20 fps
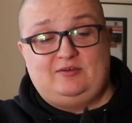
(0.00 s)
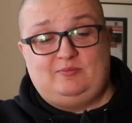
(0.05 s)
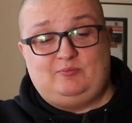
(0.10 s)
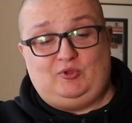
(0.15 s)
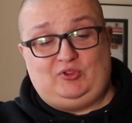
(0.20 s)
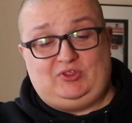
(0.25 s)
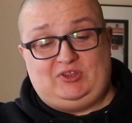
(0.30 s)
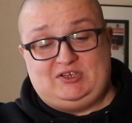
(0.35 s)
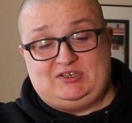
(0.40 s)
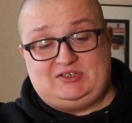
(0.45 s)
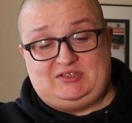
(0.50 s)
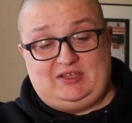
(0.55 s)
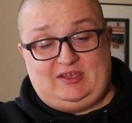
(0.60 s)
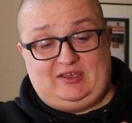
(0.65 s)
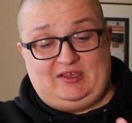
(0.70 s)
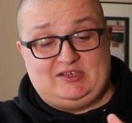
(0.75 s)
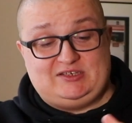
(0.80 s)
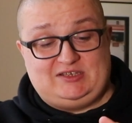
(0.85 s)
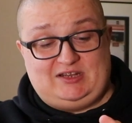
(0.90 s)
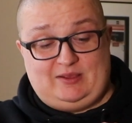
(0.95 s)
But this
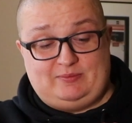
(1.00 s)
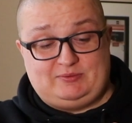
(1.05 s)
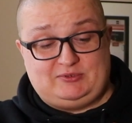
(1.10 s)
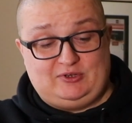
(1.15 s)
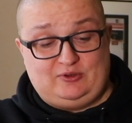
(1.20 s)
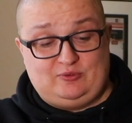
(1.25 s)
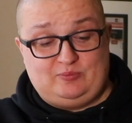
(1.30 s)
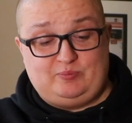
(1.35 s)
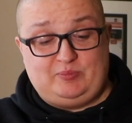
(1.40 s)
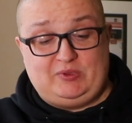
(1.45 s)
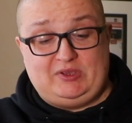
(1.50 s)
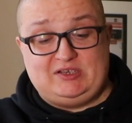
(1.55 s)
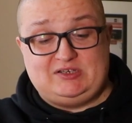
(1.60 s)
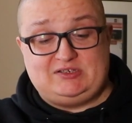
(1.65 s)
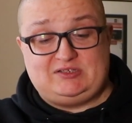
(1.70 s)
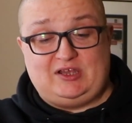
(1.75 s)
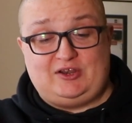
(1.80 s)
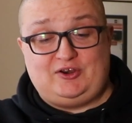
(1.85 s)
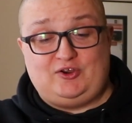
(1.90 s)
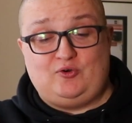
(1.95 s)
thing is an absolute
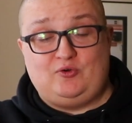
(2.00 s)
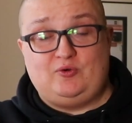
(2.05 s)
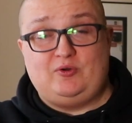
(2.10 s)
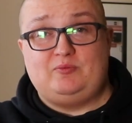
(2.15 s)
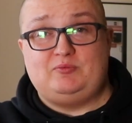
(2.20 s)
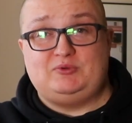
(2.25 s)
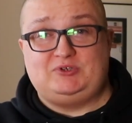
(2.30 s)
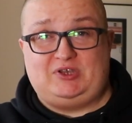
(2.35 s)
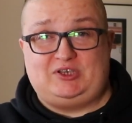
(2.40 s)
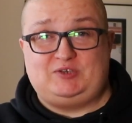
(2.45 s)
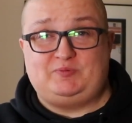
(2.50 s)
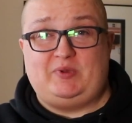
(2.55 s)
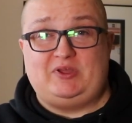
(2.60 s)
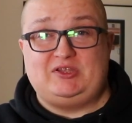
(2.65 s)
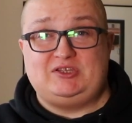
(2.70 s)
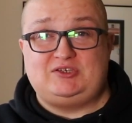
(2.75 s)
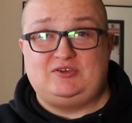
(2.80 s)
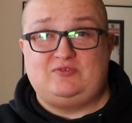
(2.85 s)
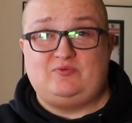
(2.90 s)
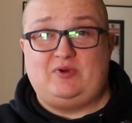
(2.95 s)
beast. I know it was
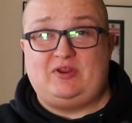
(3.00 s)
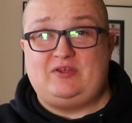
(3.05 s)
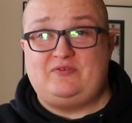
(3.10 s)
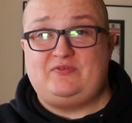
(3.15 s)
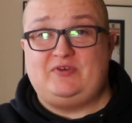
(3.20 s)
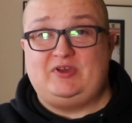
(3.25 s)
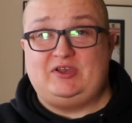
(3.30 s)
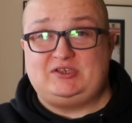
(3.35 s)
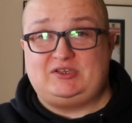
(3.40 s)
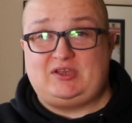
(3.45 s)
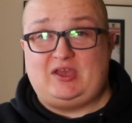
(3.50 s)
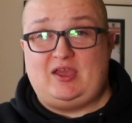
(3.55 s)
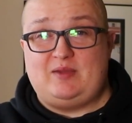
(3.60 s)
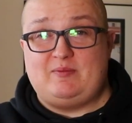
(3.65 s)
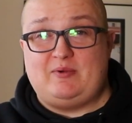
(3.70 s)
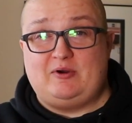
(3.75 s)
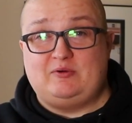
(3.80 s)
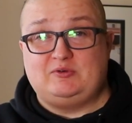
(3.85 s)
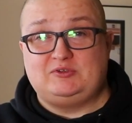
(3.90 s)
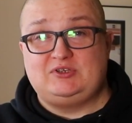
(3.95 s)
expensive when it first came
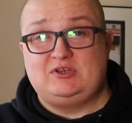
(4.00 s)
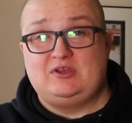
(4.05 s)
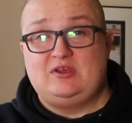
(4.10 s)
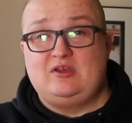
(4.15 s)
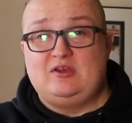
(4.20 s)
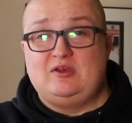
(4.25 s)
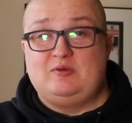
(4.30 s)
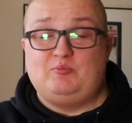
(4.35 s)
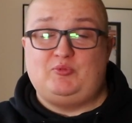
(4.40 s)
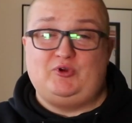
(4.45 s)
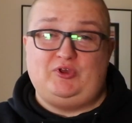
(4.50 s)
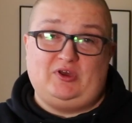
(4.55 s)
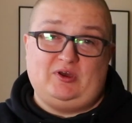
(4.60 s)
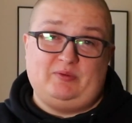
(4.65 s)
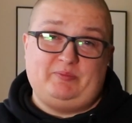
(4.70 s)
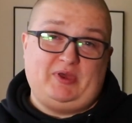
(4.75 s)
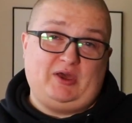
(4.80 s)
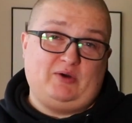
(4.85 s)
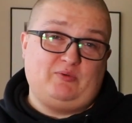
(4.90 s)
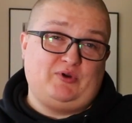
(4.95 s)
out, but you
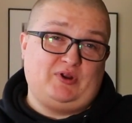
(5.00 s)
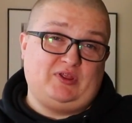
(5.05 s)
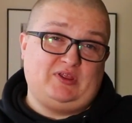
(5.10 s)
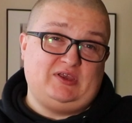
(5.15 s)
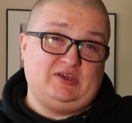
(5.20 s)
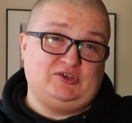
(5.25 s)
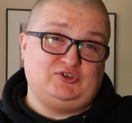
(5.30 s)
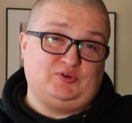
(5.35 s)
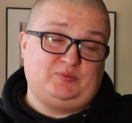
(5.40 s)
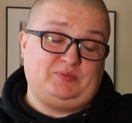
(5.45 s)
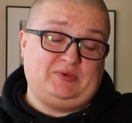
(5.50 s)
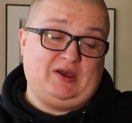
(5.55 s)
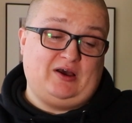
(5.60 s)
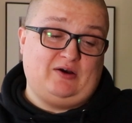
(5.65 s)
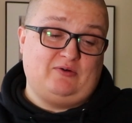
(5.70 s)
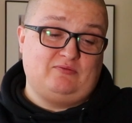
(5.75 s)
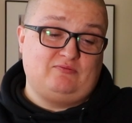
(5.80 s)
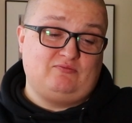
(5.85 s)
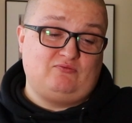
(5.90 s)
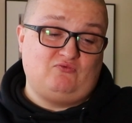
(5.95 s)
can pick one of these up
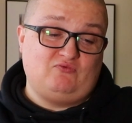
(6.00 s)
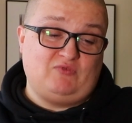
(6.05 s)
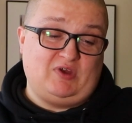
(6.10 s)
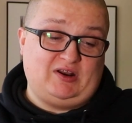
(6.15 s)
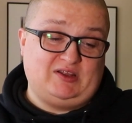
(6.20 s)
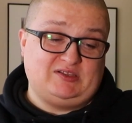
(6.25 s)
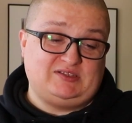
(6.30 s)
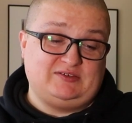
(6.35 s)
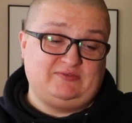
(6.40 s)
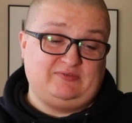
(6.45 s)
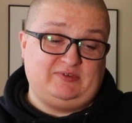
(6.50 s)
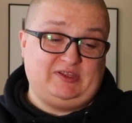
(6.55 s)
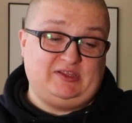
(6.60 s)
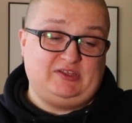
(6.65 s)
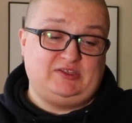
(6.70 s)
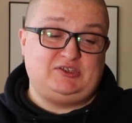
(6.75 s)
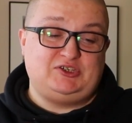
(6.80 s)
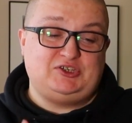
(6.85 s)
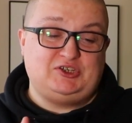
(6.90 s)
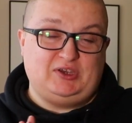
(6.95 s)
now relatively
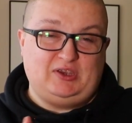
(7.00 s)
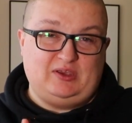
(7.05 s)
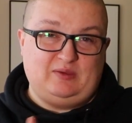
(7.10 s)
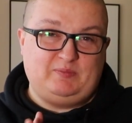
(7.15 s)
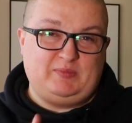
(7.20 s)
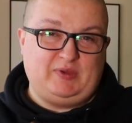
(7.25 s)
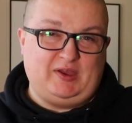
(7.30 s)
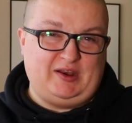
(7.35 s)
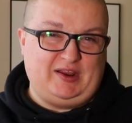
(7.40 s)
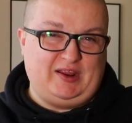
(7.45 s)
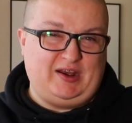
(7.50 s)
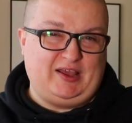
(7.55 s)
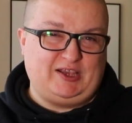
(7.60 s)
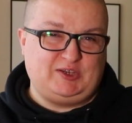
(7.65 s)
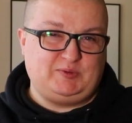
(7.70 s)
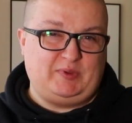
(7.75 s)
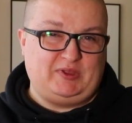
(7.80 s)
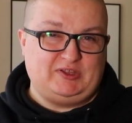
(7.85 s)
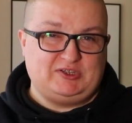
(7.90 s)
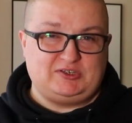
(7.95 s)
cheap and
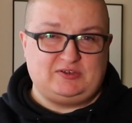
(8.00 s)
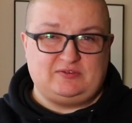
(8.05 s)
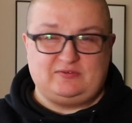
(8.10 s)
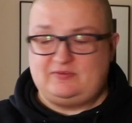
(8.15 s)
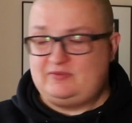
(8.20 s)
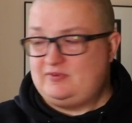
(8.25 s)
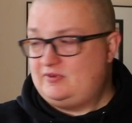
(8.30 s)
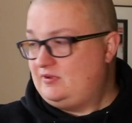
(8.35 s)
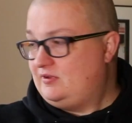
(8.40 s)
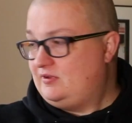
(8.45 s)
inexpensive.